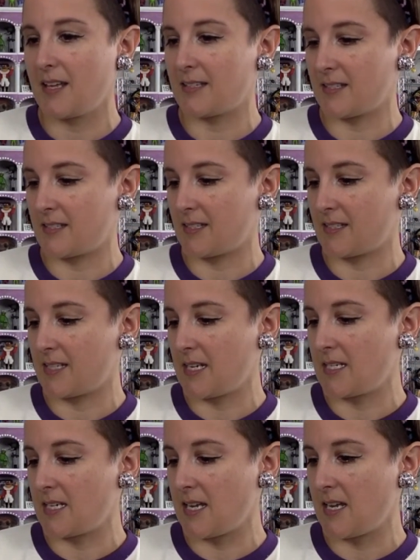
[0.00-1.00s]
Is this a
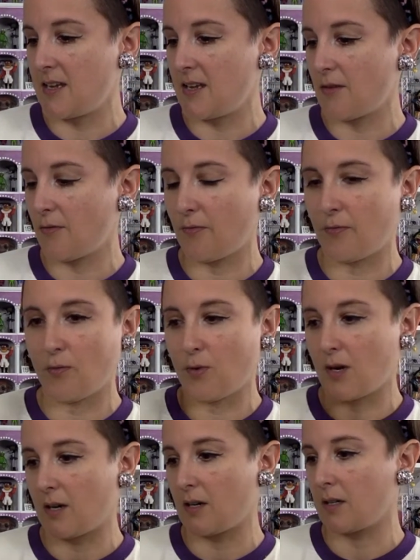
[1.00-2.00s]
CD
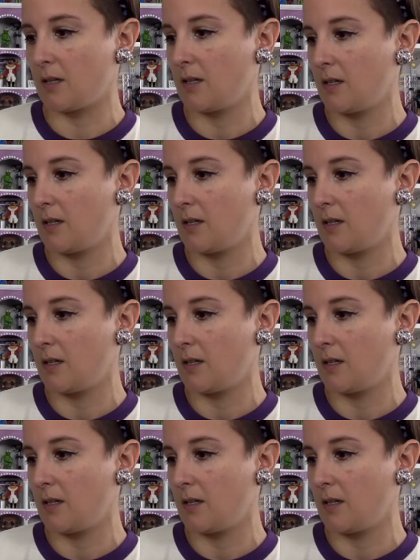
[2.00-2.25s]
for